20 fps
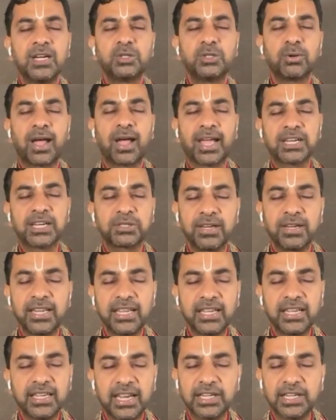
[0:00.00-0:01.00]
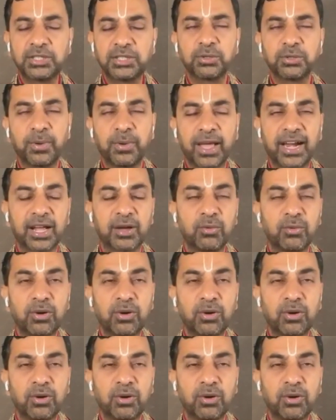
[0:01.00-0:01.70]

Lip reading: to actually get to where I